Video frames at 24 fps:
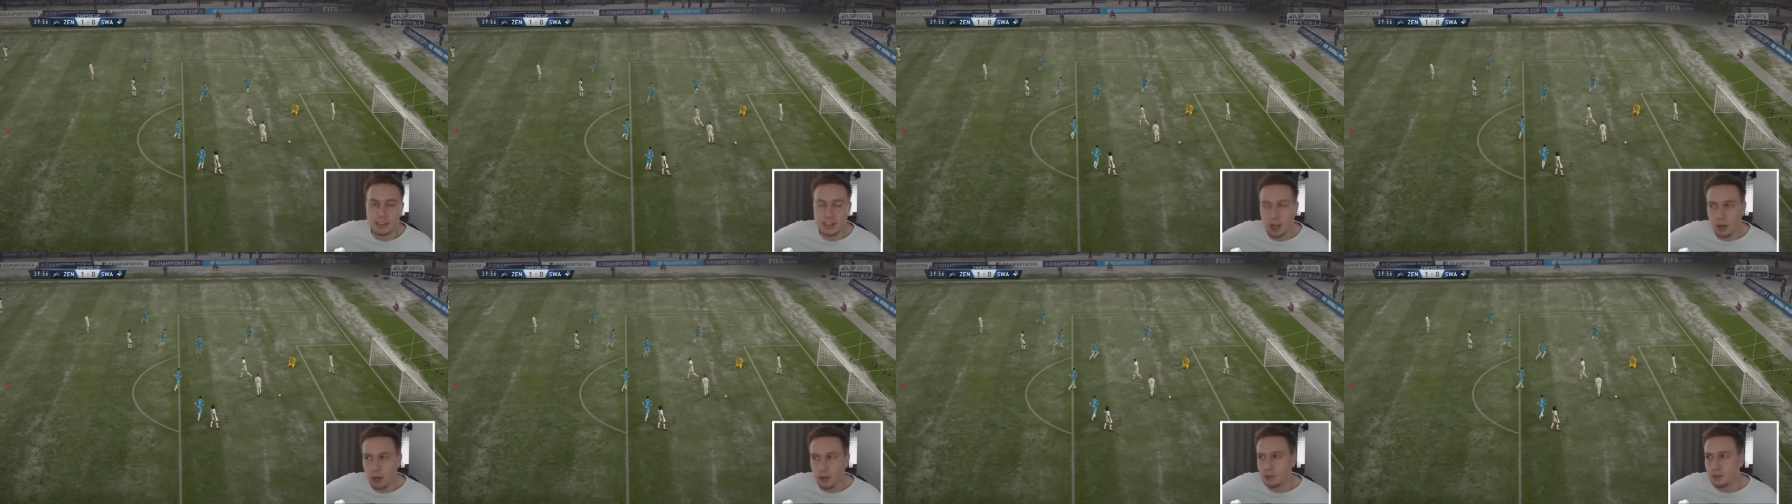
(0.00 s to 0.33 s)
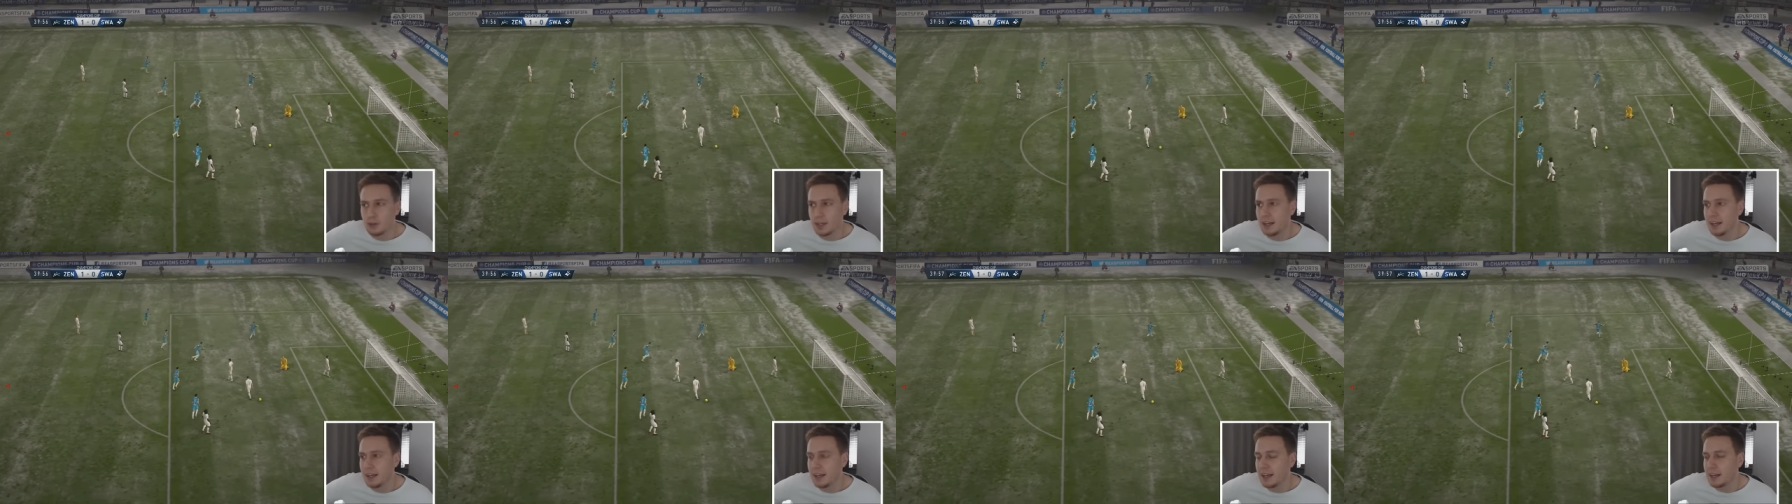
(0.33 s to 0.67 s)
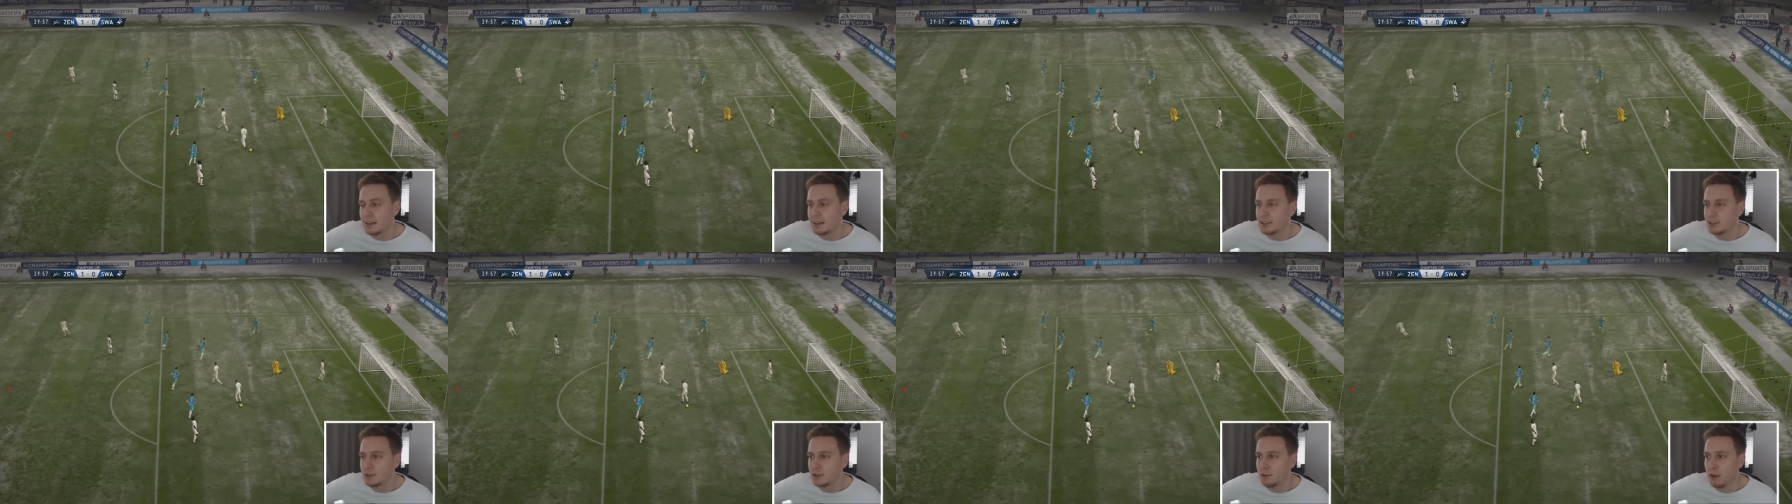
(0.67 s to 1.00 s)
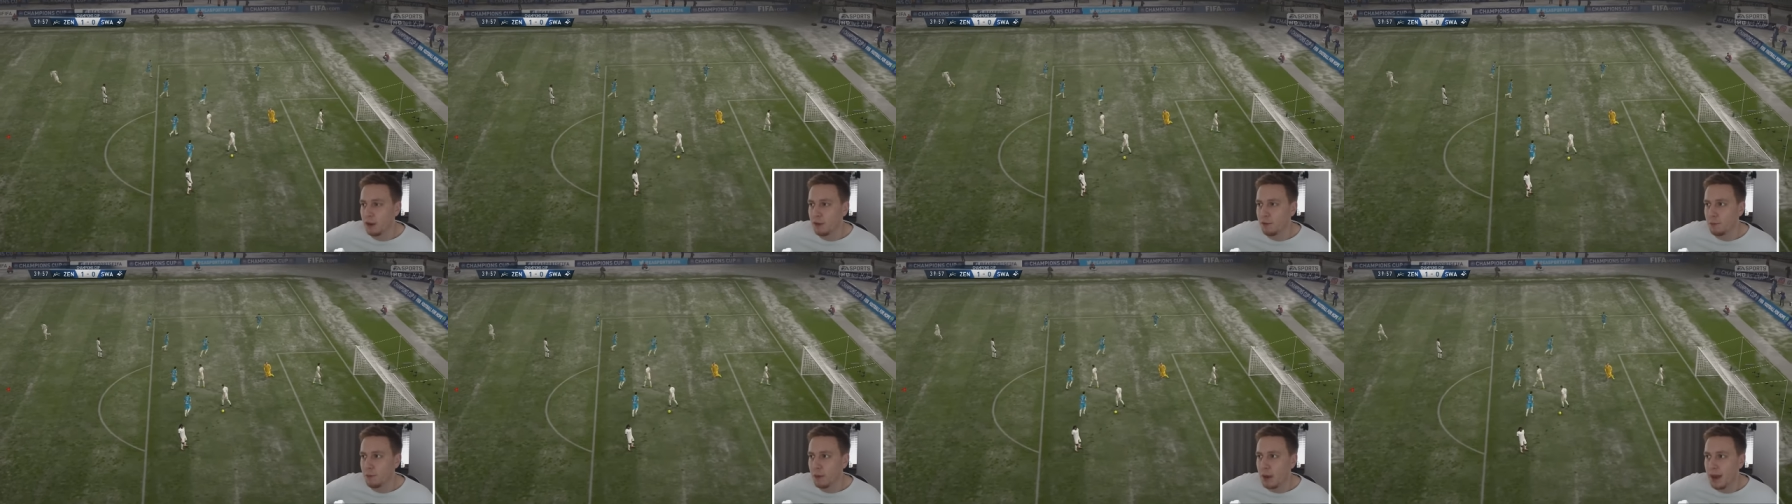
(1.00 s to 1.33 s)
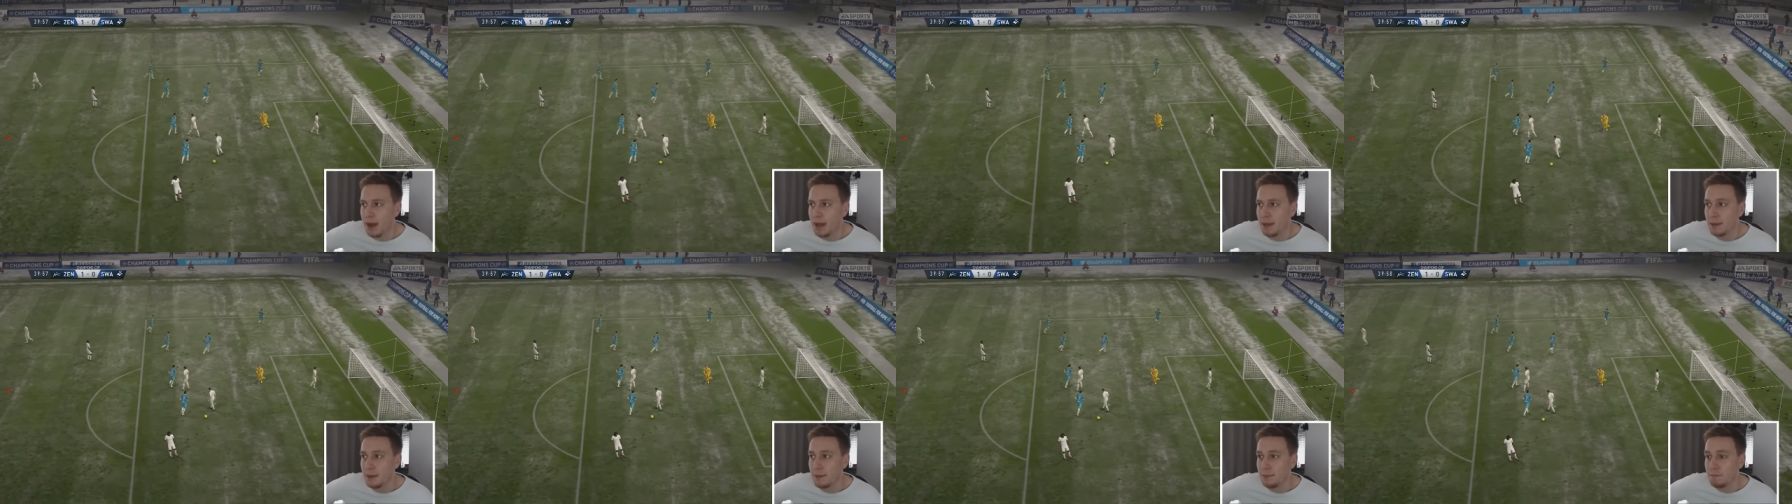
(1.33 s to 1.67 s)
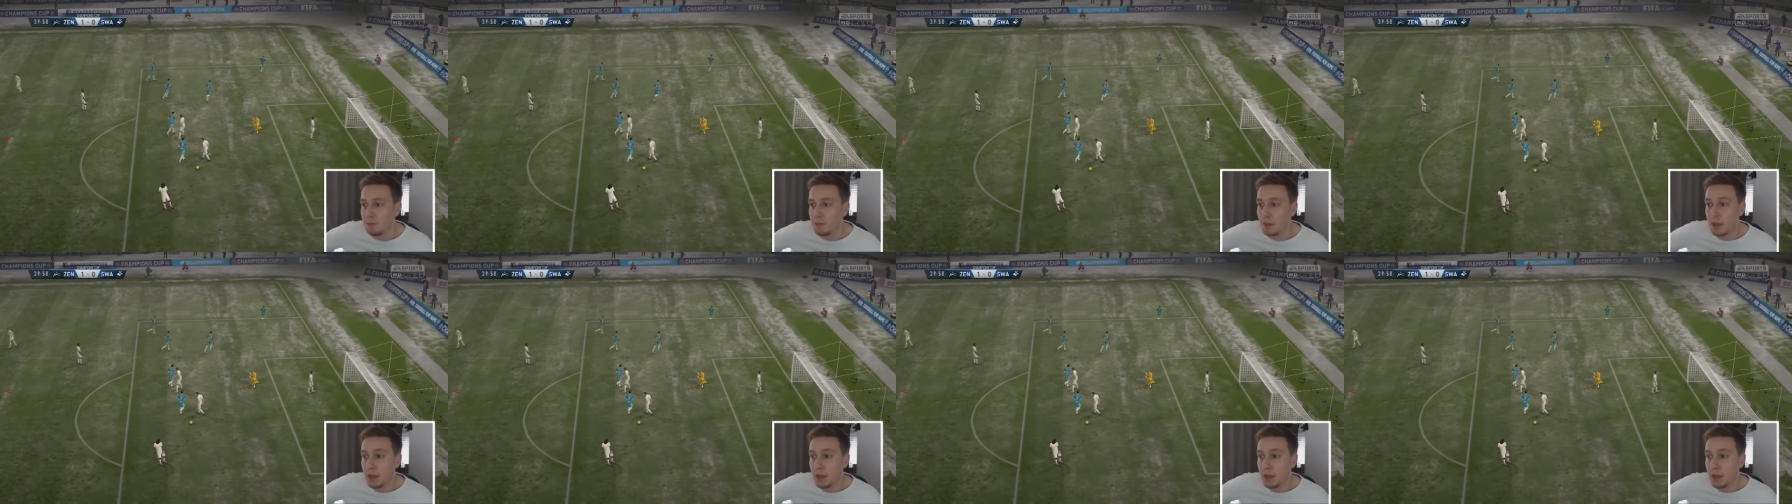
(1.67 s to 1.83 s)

totally against the run of play.